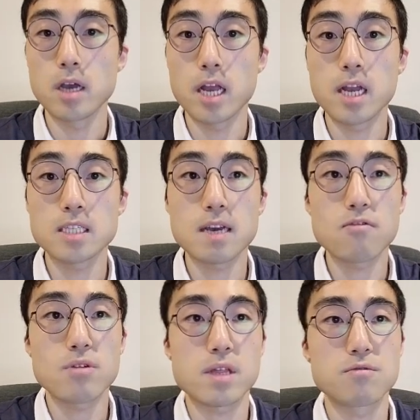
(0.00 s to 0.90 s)
And let's
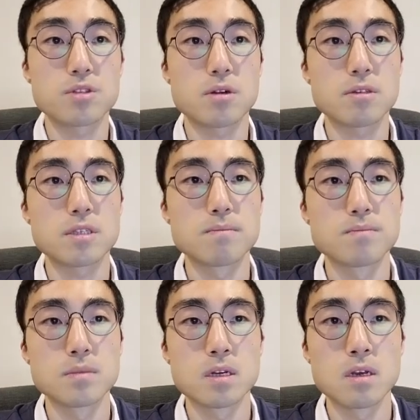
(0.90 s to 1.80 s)
have a look at the results.
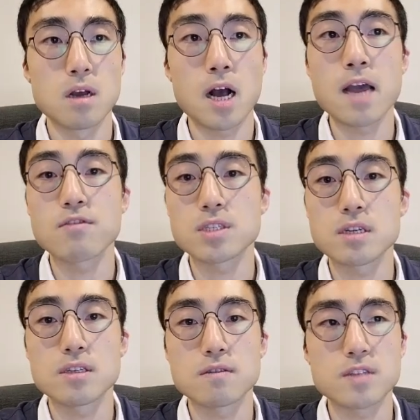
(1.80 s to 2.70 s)
I have a
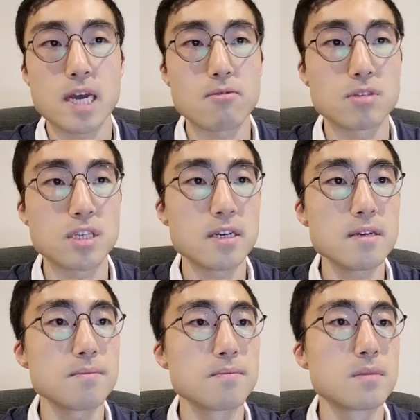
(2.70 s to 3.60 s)
series of tables
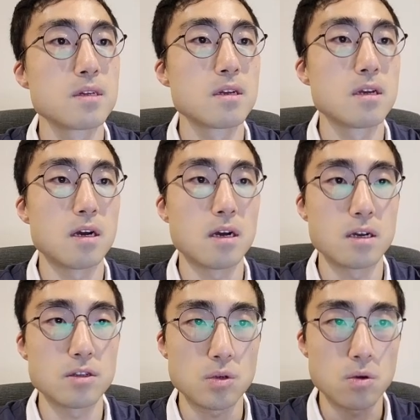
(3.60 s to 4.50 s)
here.
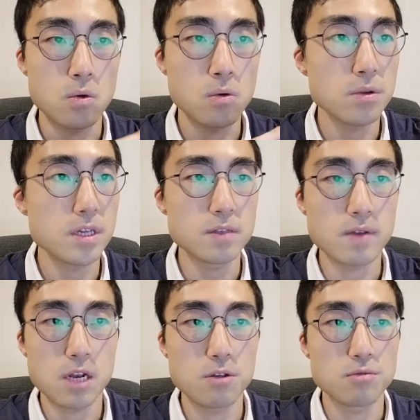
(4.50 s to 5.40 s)
So all these
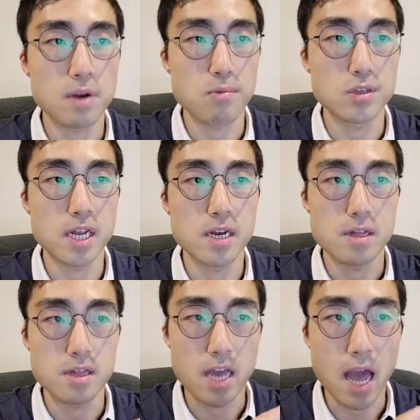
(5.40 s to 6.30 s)
values
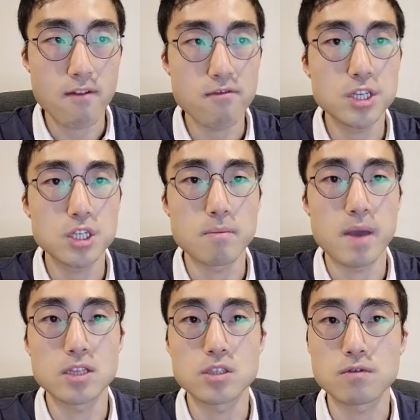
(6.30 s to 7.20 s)
represent the average
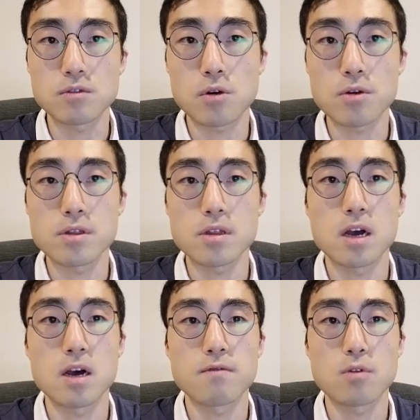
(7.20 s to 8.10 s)
amounts of growth
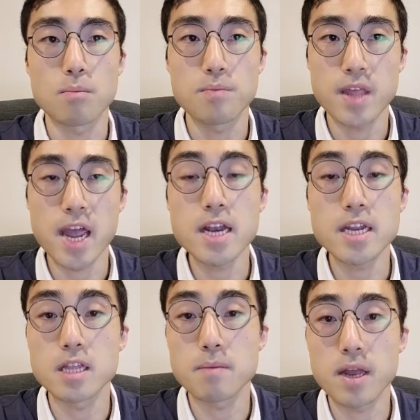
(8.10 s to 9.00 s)
from
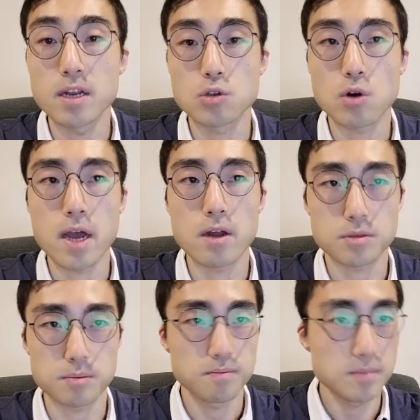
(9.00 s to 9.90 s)
10 independent
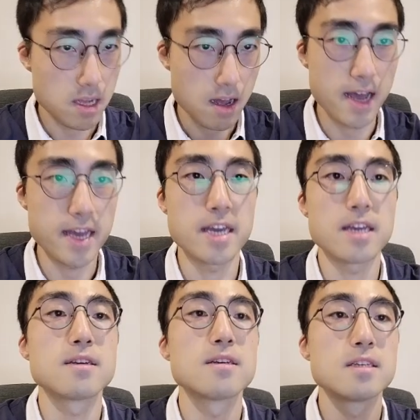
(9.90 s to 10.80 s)
trials,
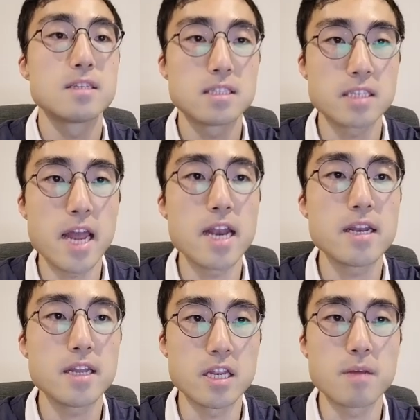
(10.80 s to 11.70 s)
i.e.
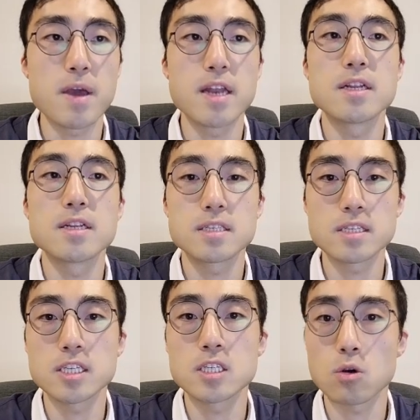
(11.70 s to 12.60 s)
10 independent
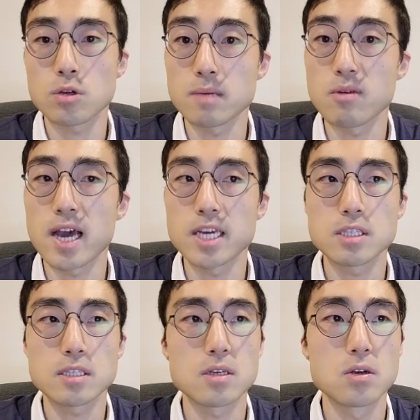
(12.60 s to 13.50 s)
season-long
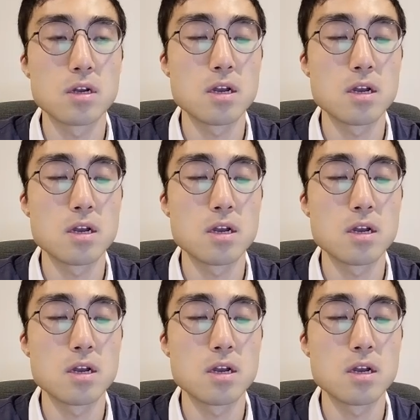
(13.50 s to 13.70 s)
simulations.